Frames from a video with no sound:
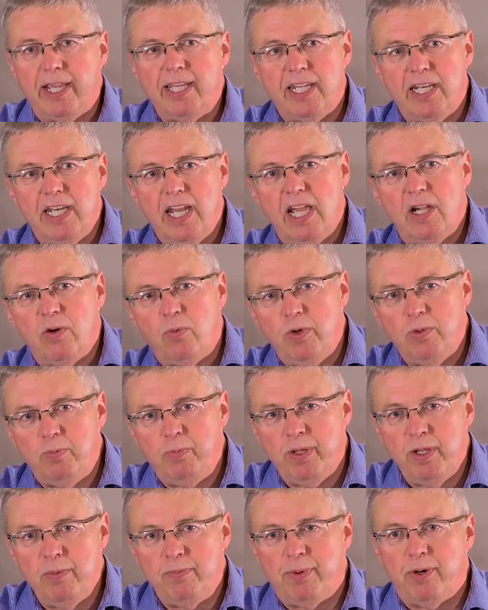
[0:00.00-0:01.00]
Connect with
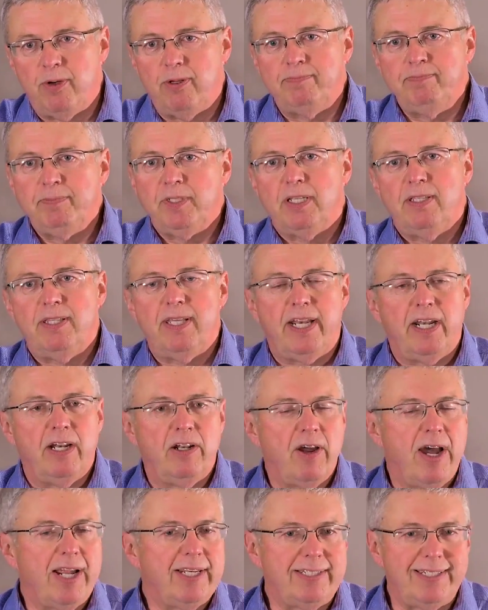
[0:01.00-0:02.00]
people that are
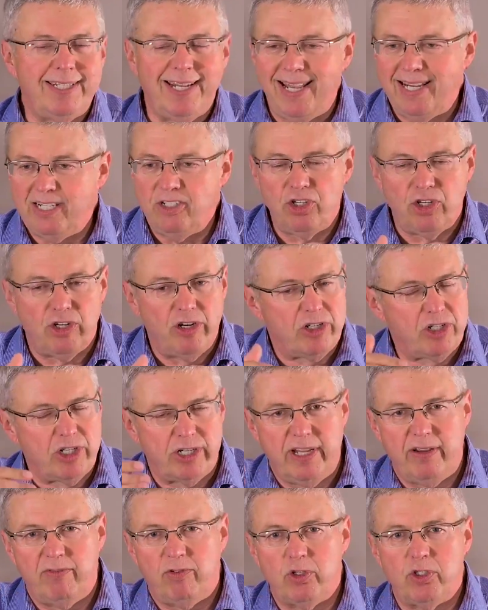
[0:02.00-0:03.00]
not 10 church
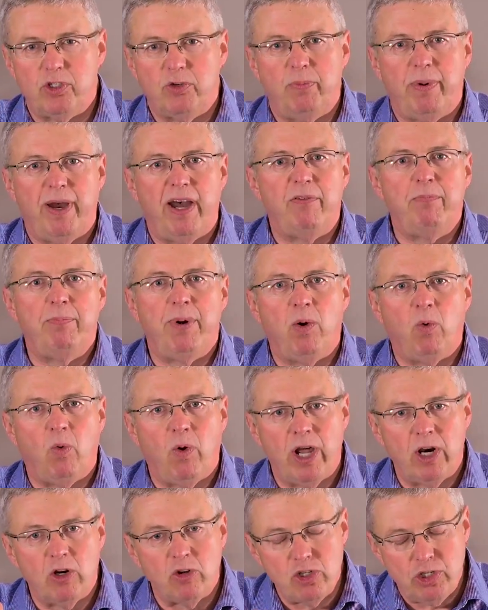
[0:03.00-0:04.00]
levels above, but
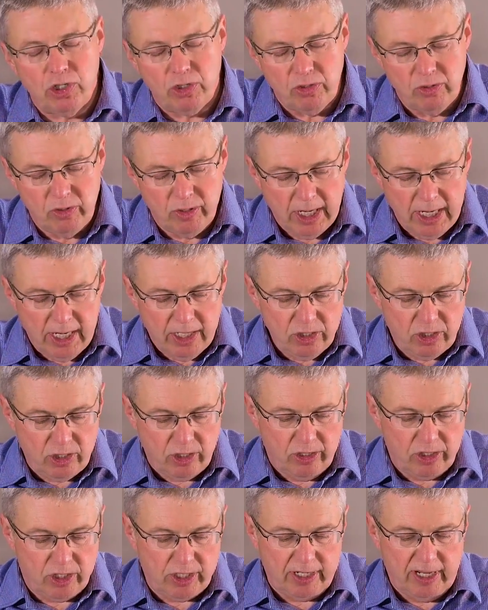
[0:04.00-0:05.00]
1 or 2
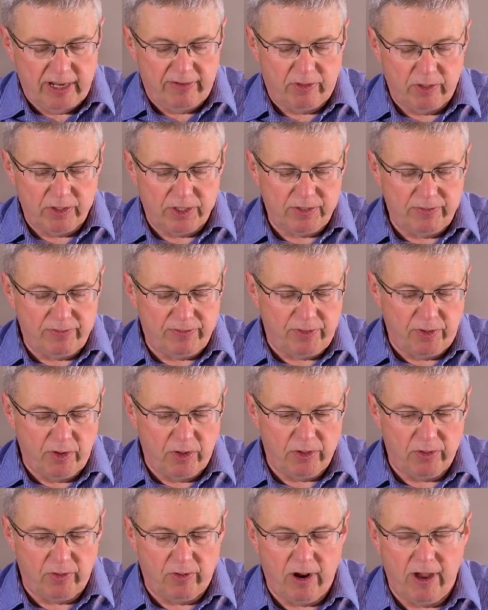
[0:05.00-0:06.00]
church levels
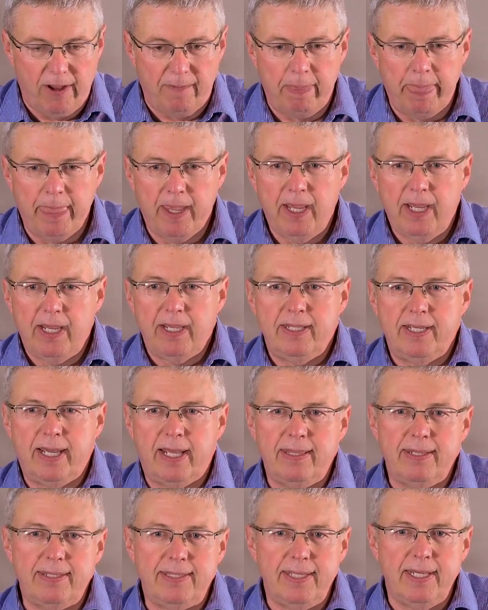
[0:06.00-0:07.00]
further on. The
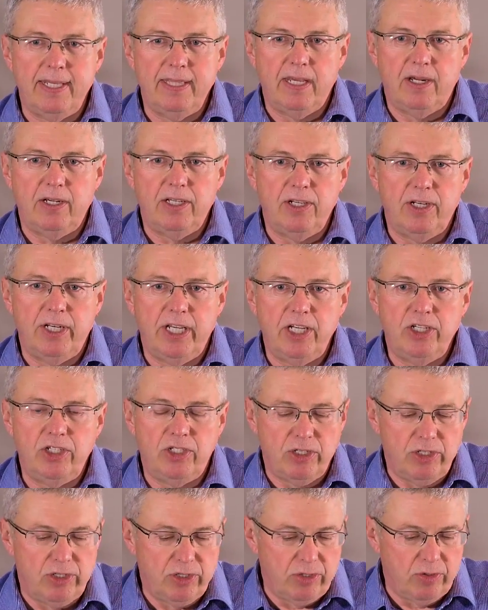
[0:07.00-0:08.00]
other thing that you need
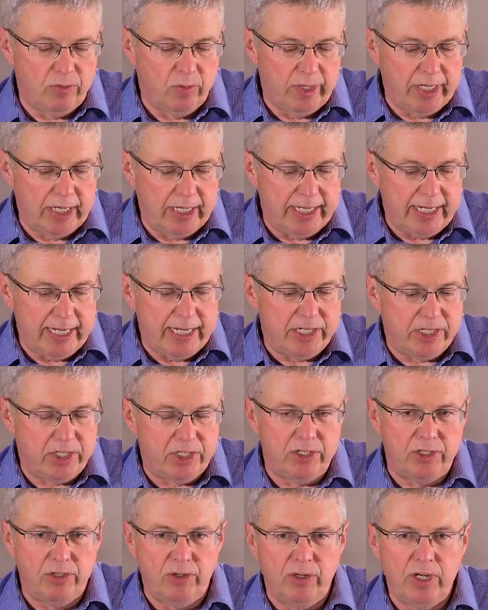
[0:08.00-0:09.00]
to do really
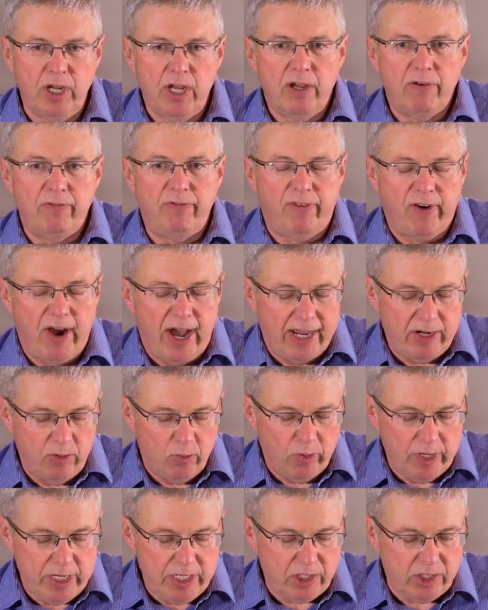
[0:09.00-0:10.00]
is to
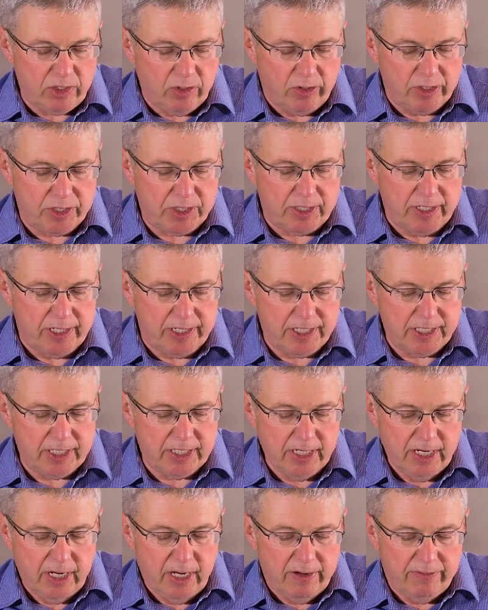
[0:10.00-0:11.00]
find
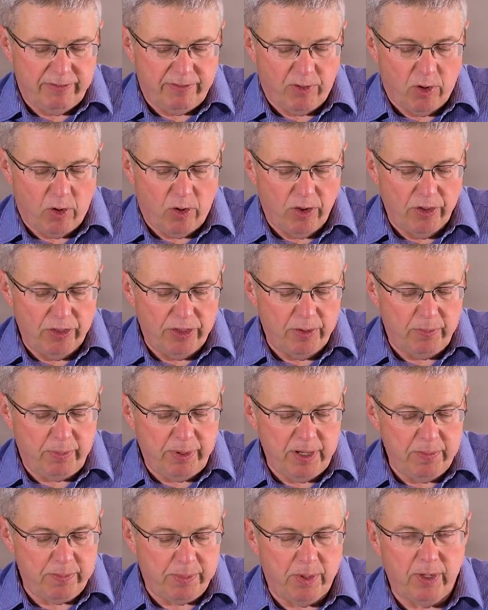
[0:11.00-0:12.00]
resources for the
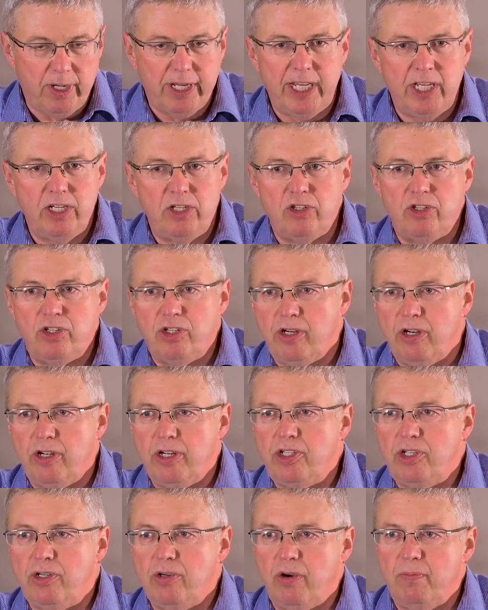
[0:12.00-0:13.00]
people in your
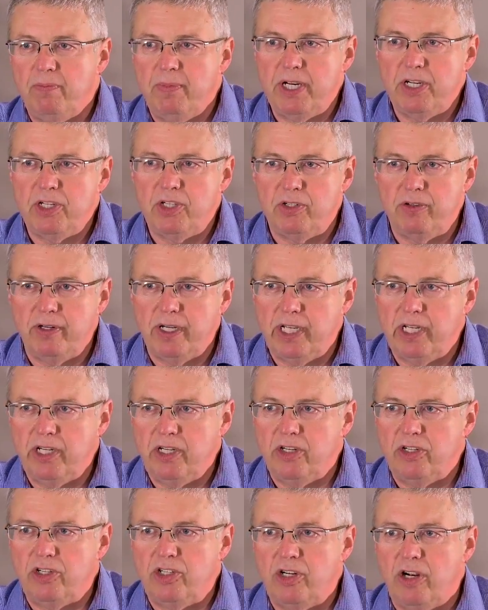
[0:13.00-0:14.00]
church who are ministering in
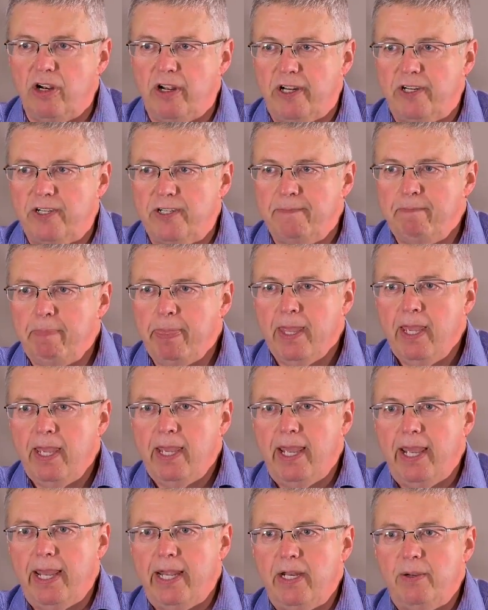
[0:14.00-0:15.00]
your church.
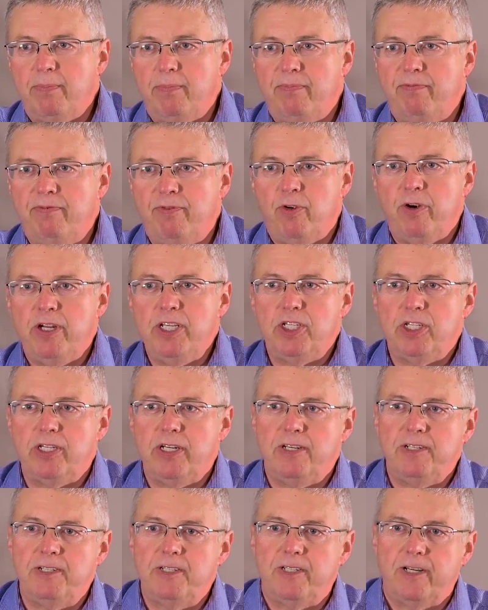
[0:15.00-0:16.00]
And for
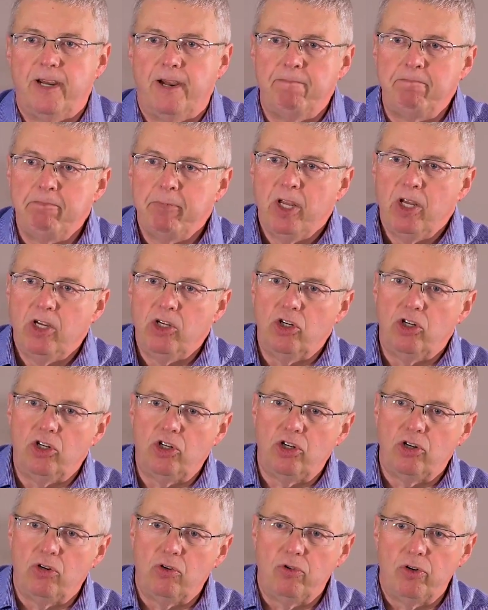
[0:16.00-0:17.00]
instance, your
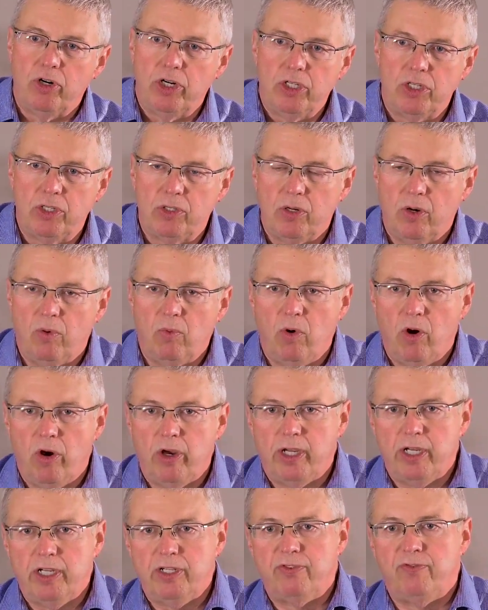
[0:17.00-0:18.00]
children's
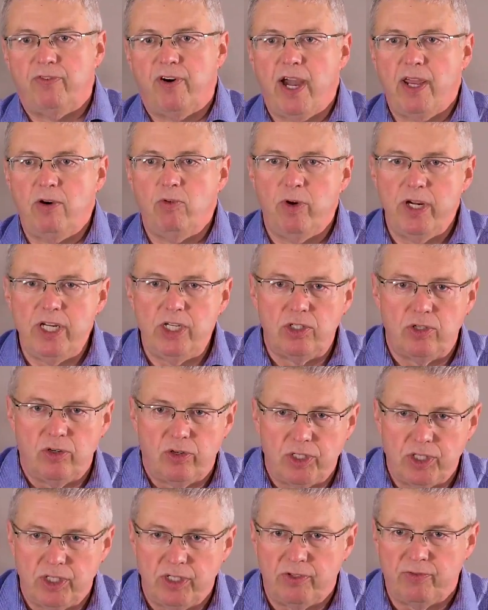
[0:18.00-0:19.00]
workers, find
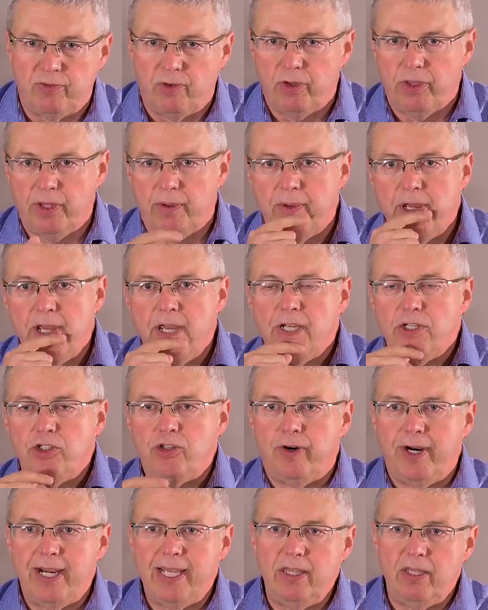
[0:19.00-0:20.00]
resources for them.
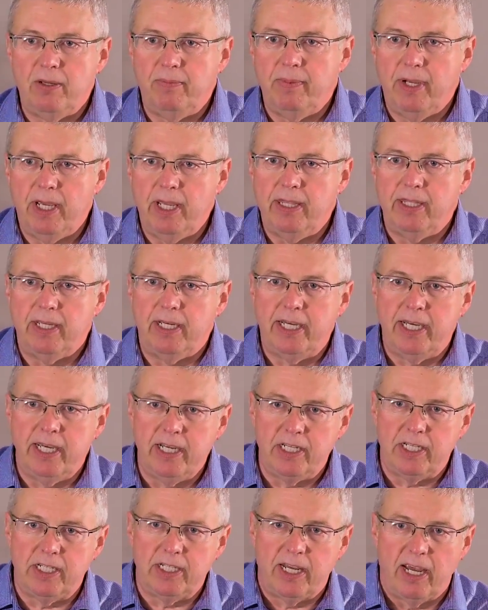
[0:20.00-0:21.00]
Train them in the
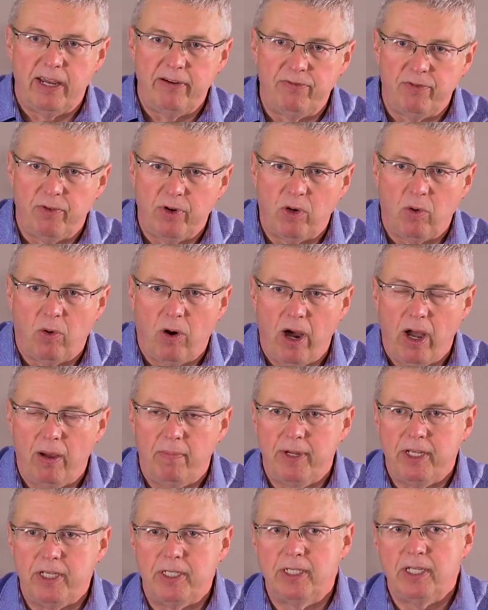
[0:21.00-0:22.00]
kids' safe
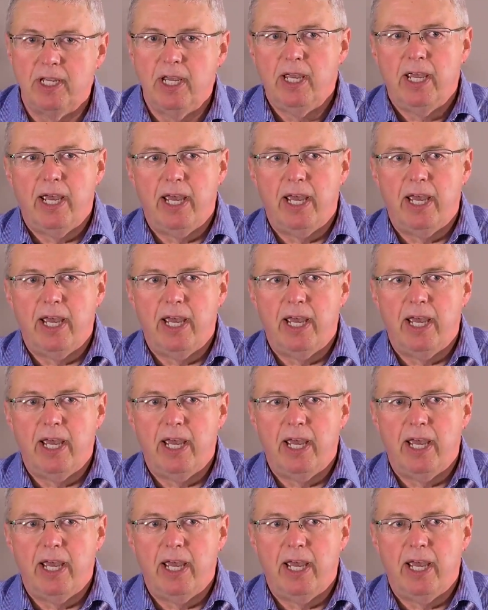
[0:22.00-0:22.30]
requirements.